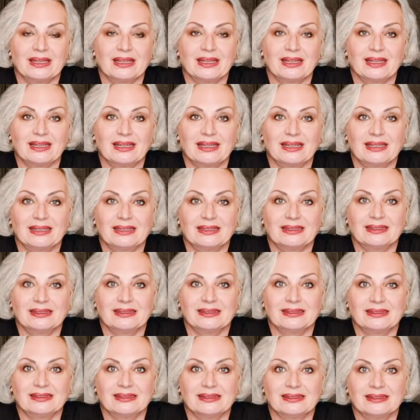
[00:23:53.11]

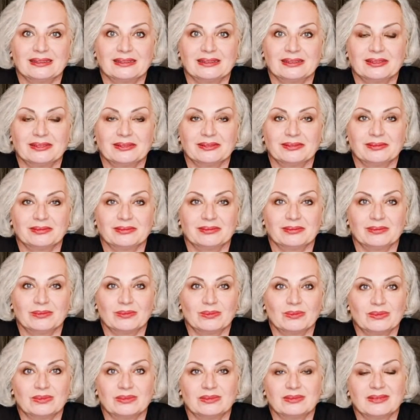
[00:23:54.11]
Um,
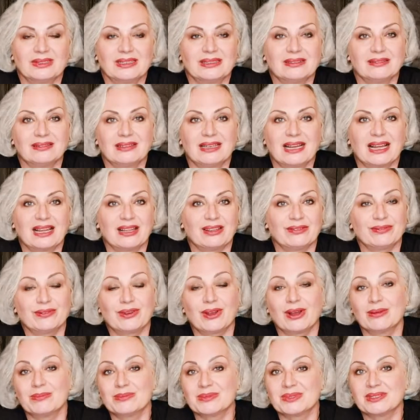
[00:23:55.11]
life
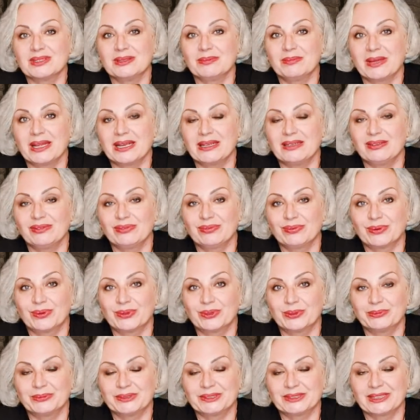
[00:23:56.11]
comes in many
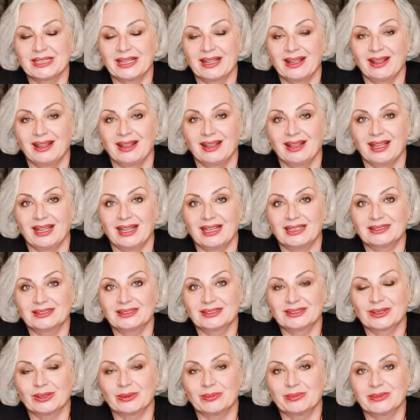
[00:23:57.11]
forms, and
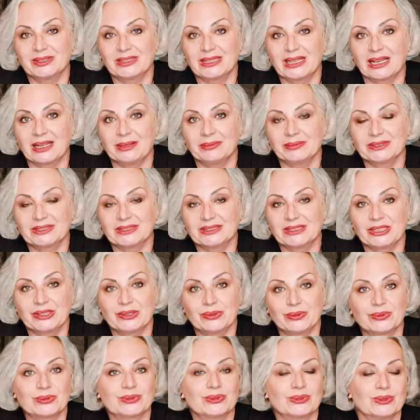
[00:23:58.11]
sometimes they
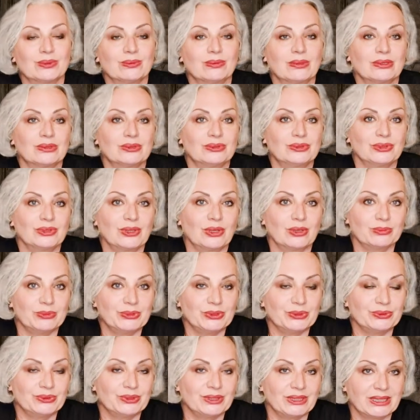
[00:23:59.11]
also want to
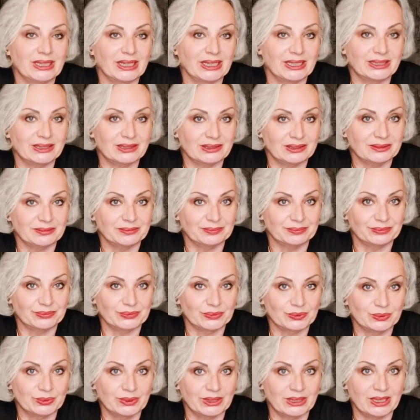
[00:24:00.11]
communicate
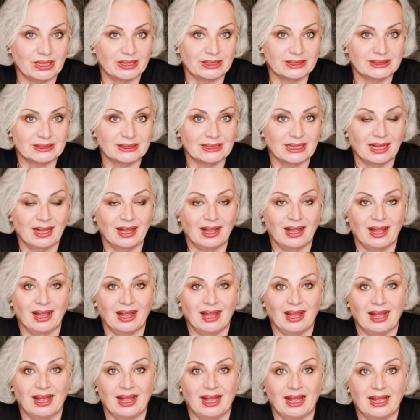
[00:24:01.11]
with us
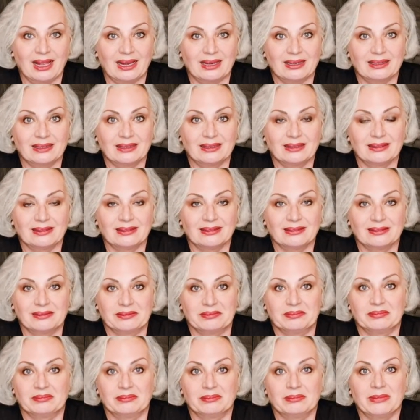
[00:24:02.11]
and
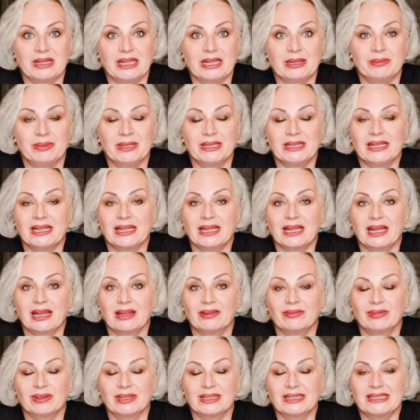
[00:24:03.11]
maybe they
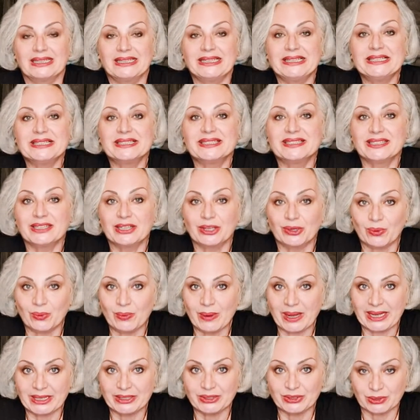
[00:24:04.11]
have easier
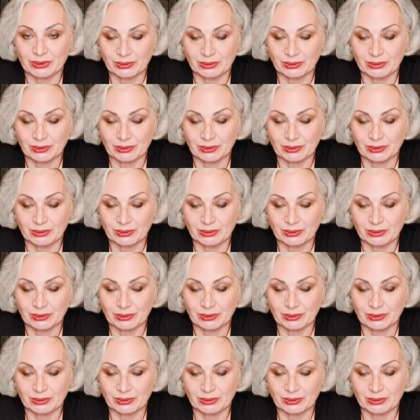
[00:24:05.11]
way to